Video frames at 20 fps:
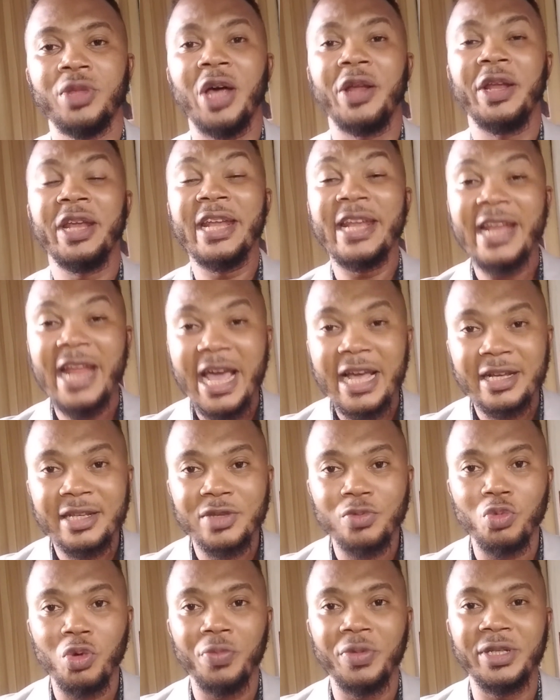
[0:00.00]
Now,
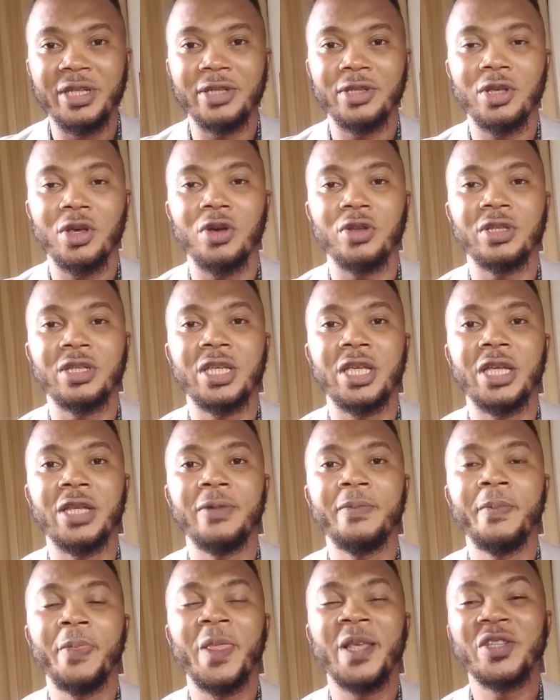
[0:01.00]
next we'll be
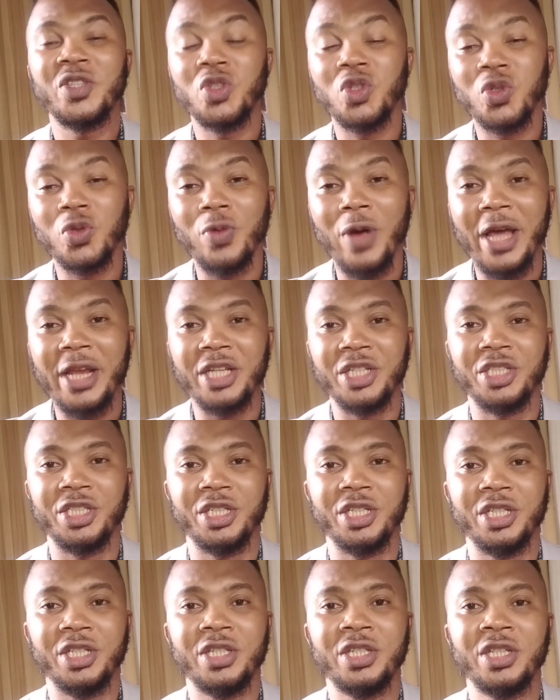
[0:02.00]
discussing
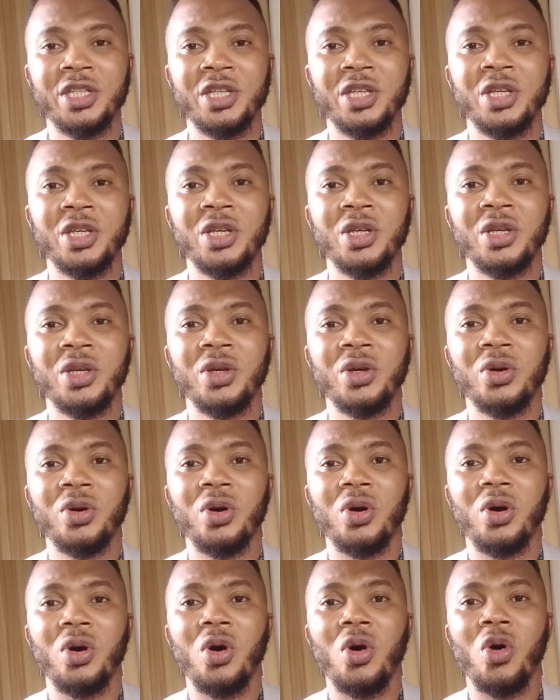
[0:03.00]
strategies
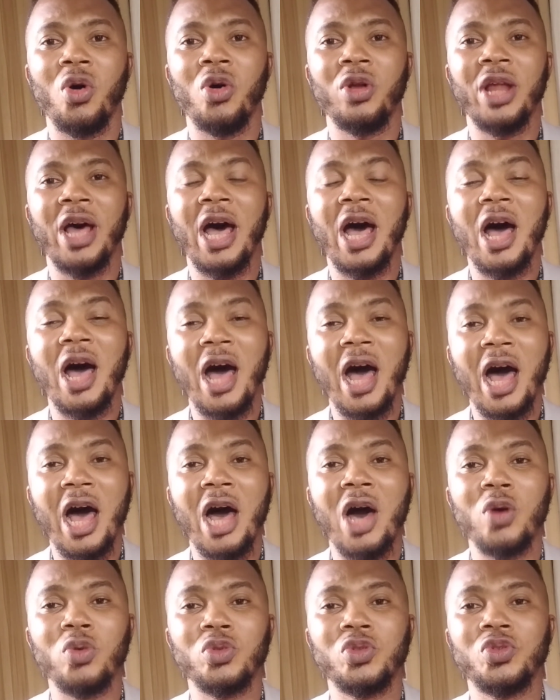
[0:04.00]
on
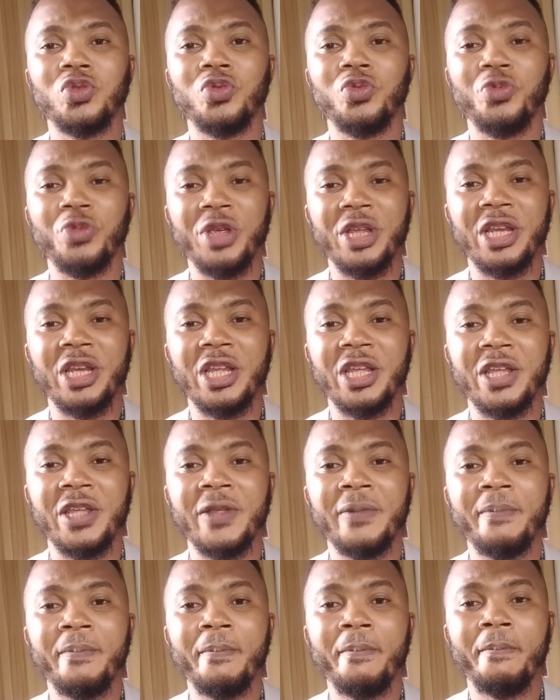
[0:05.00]
how to
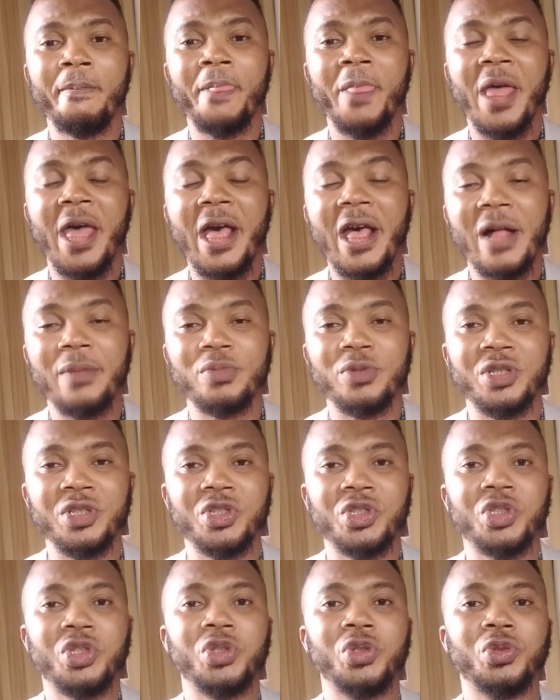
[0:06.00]
really help
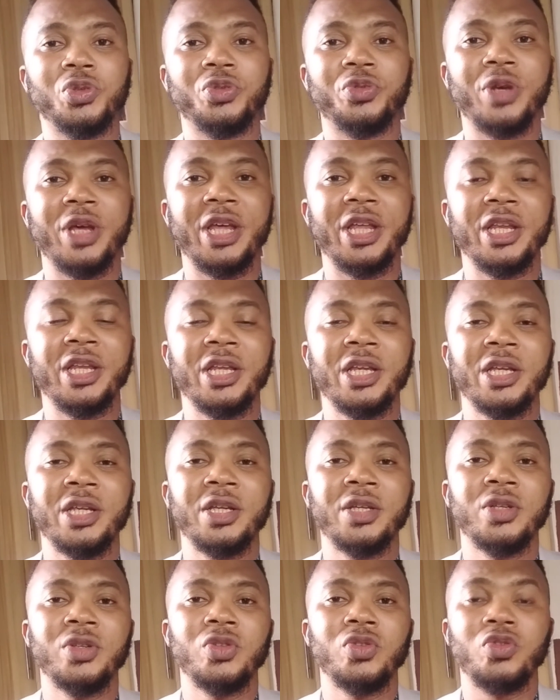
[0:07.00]
these children
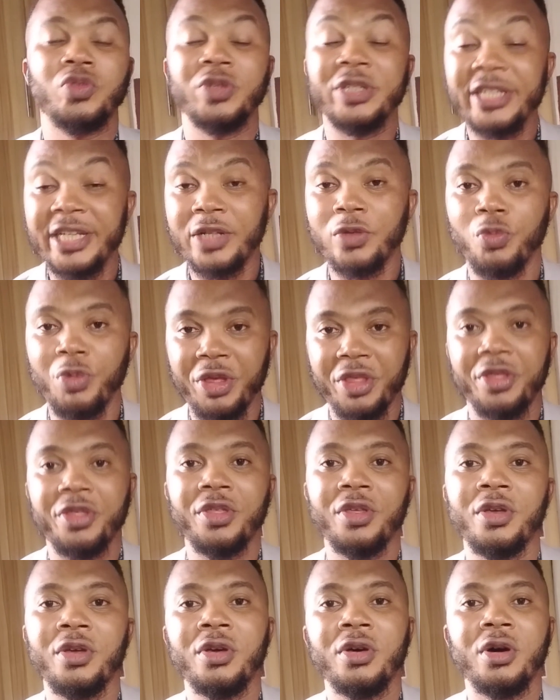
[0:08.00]
to deal with
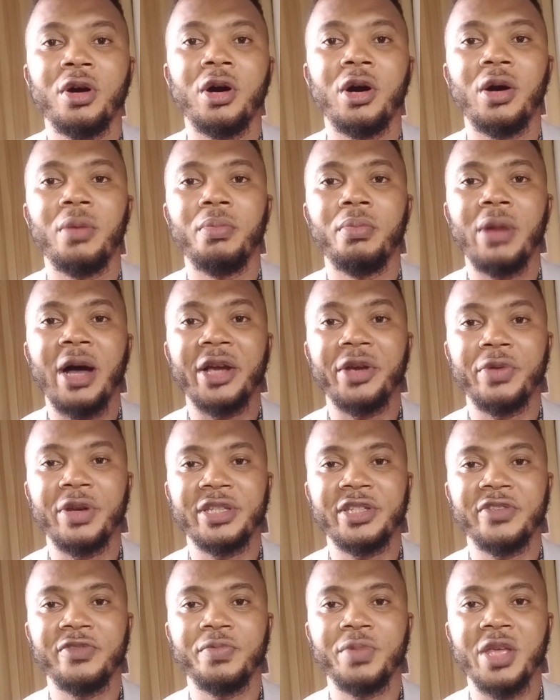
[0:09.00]

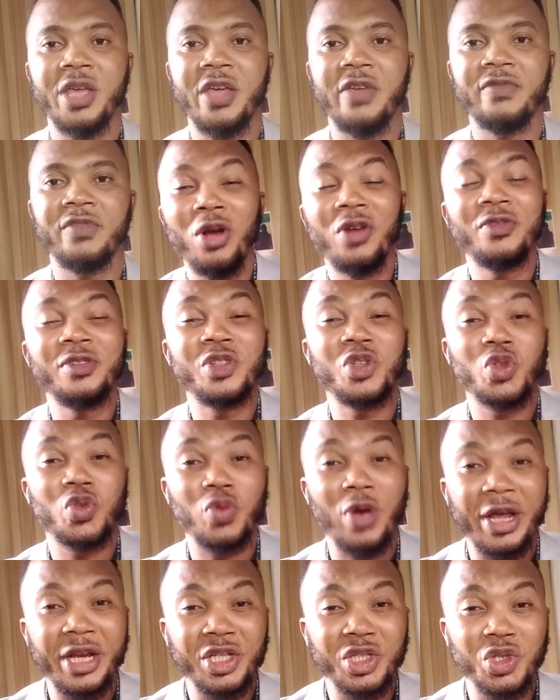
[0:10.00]
aggressive behavior. One of the
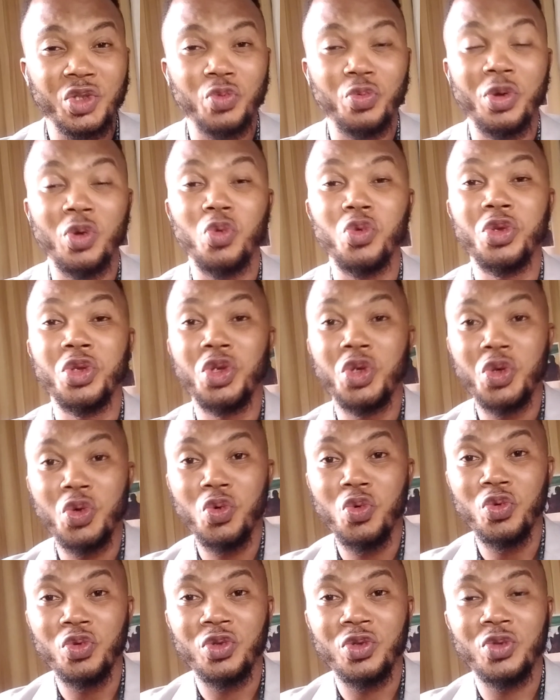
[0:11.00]
strategies we could
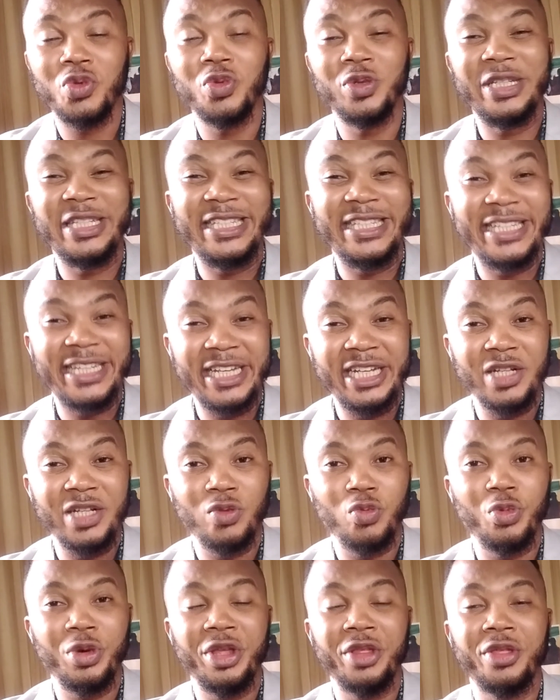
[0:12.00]
use to
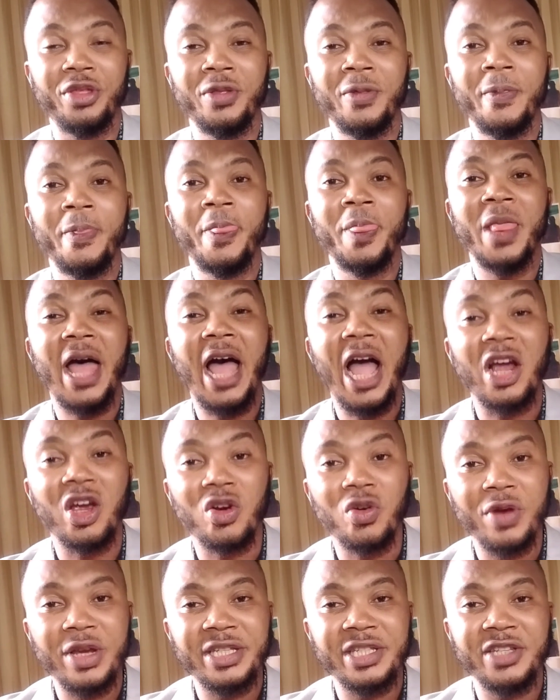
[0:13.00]
deal with
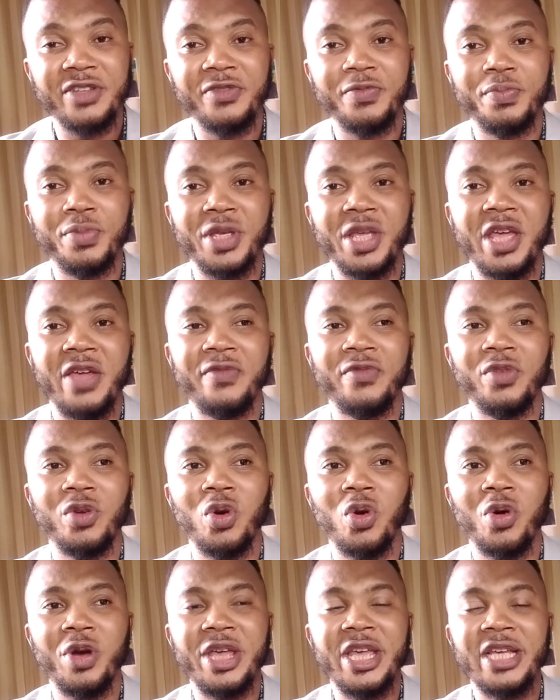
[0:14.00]
aggressive
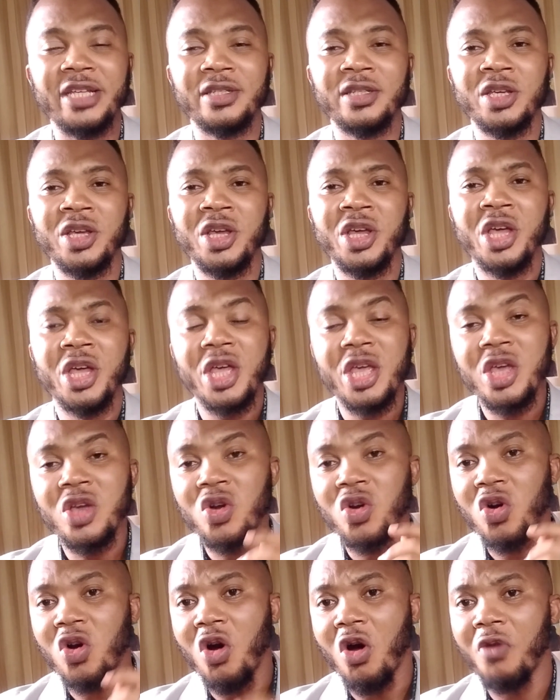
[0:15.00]
behavior is
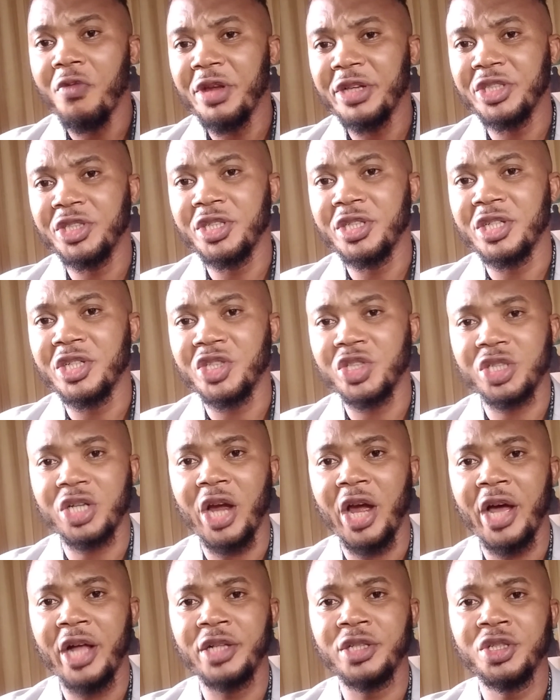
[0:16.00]
encouraging the
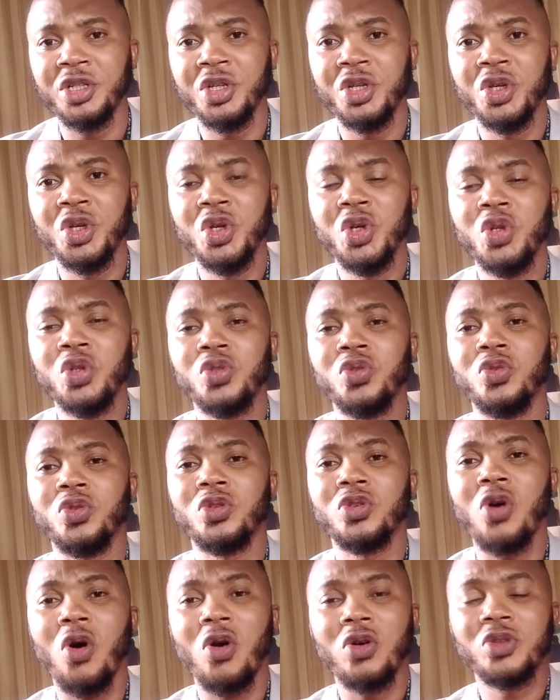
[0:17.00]
child to
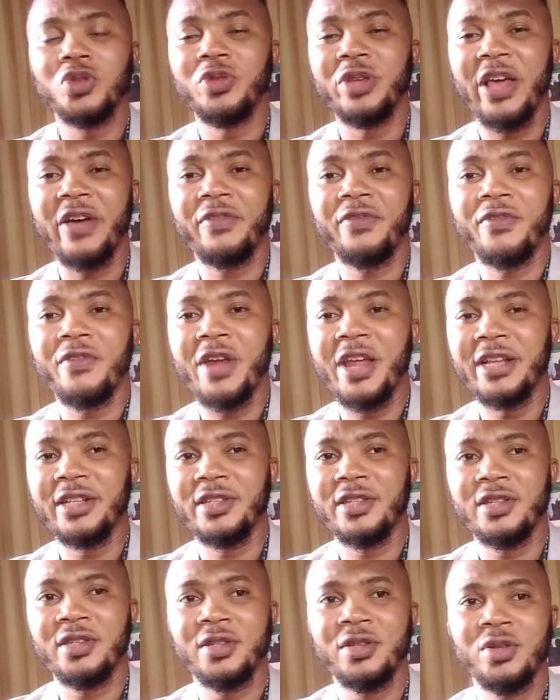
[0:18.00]
talk to their
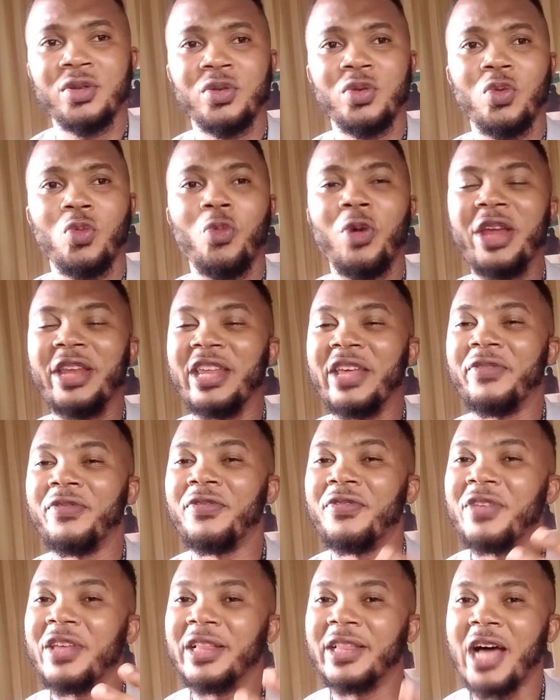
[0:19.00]
friends when they
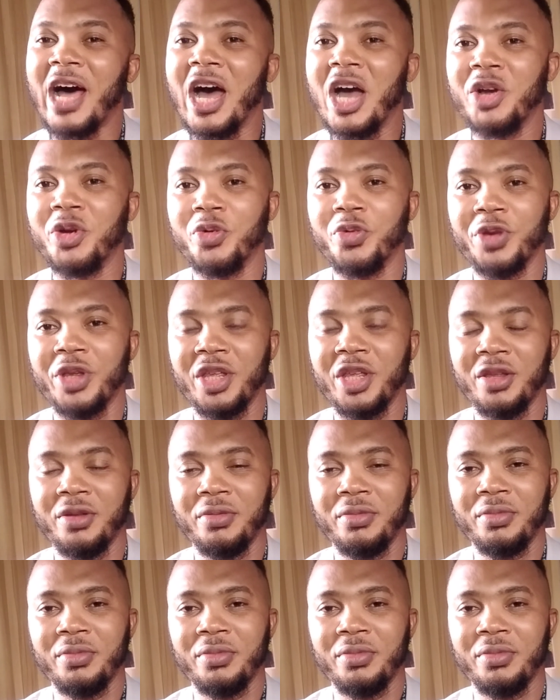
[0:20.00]
feel angry.